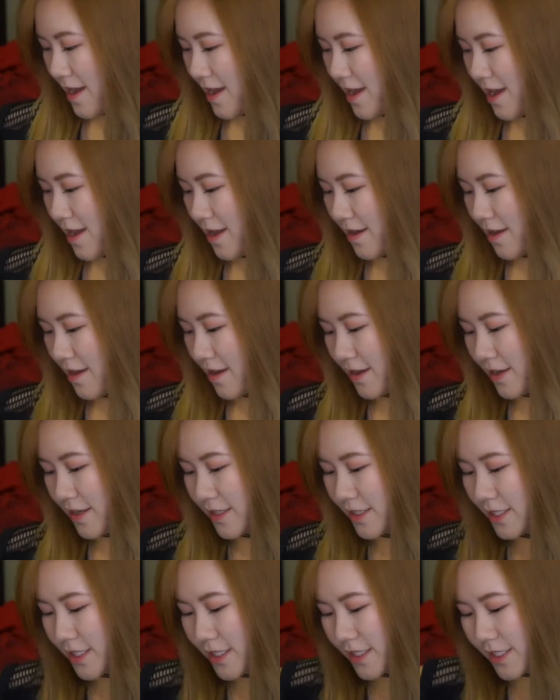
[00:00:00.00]

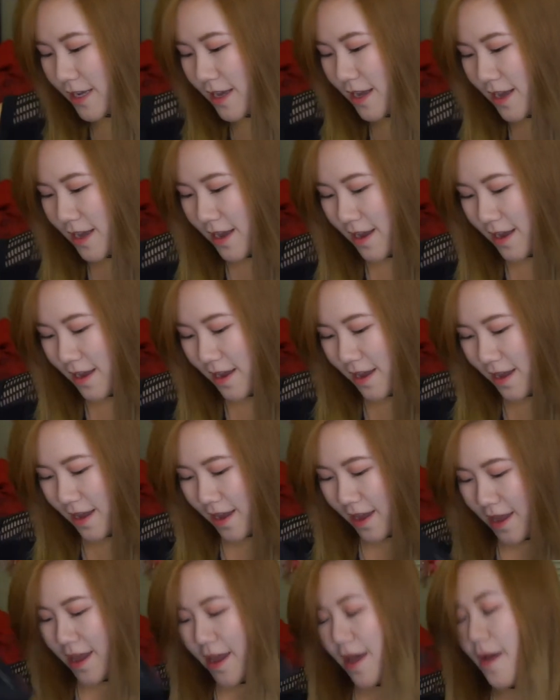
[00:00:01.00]
And
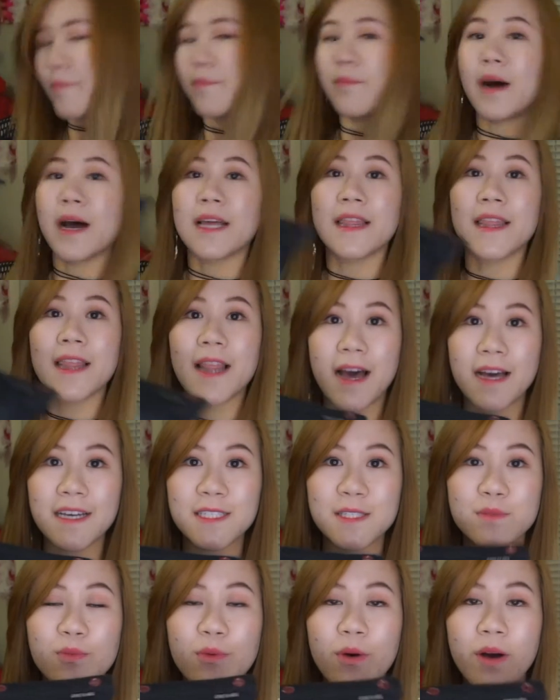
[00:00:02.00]
my
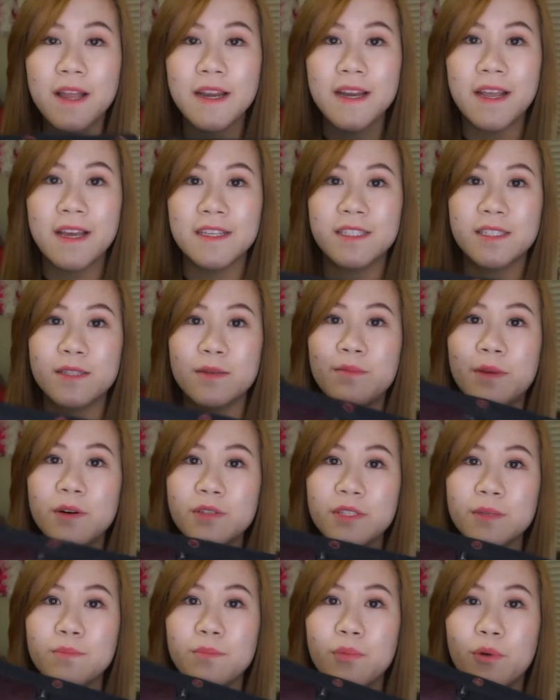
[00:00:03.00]
last one is the
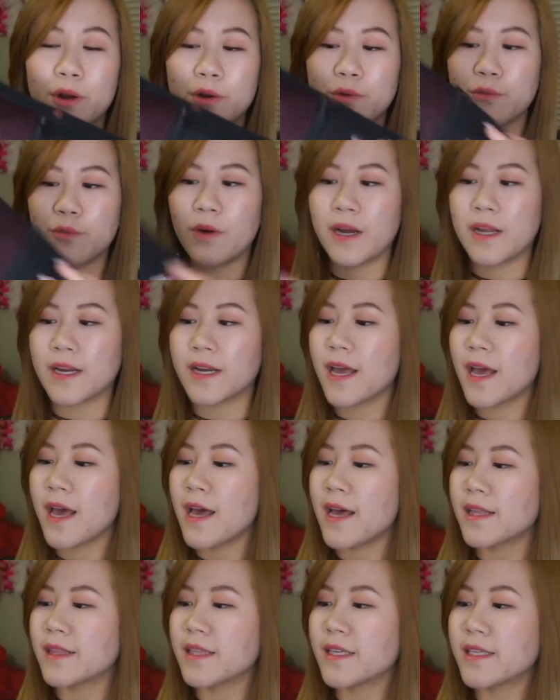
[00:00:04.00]
most important one.
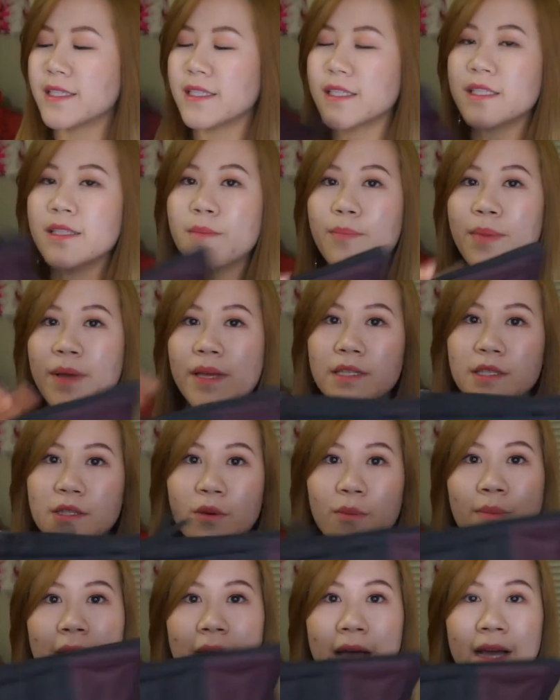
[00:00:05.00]
This is a pencil
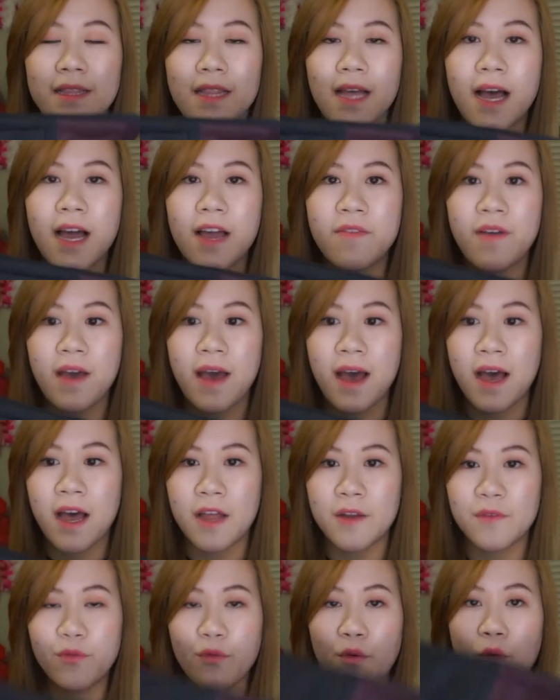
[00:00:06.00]
bag that I've
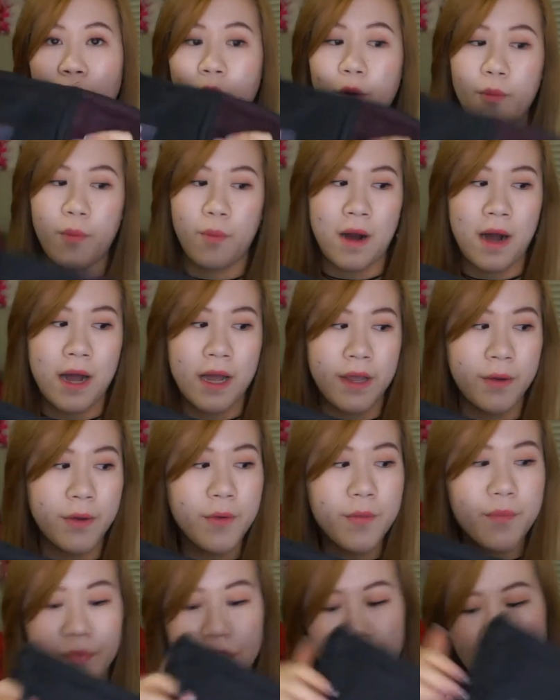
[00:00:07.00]
had for a
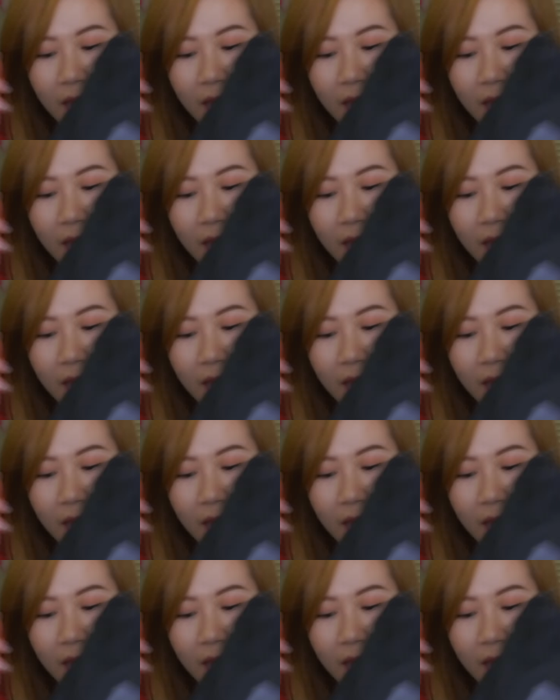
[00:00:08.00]
while.